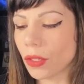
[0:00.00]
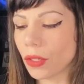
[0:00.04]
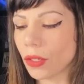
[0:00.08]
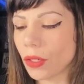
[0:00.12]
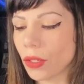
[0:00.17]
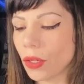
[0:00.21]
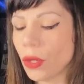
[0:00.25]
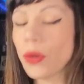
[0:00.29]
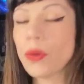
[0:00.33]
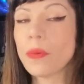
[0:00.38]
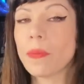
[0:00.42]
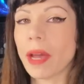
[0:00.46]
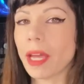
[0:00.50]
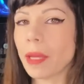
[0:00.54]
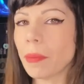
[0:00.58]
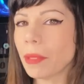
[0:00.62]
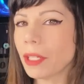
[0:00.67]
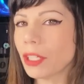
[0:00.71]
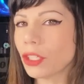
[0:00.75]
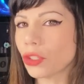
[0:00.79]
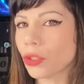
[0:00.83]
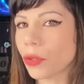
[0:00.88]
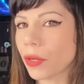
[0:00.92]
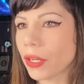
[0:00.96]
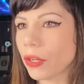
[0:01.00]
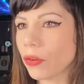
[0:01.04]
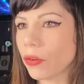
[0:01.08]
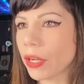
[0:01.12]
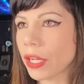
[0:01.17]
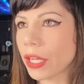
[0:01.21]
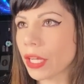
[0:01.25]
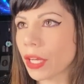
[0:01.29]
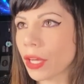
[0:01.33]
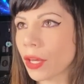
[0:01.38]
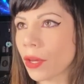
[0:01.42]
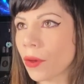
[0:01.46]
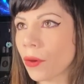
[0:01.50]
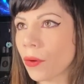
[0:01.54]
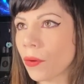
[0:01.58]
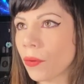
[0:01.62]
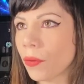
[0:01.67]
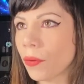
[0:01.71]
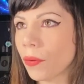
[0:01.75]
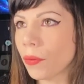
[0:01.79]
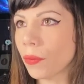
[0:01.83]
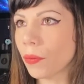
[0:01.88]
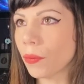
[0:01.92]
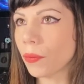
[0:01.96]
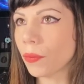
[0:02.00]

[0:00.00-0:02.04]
who might be triggering you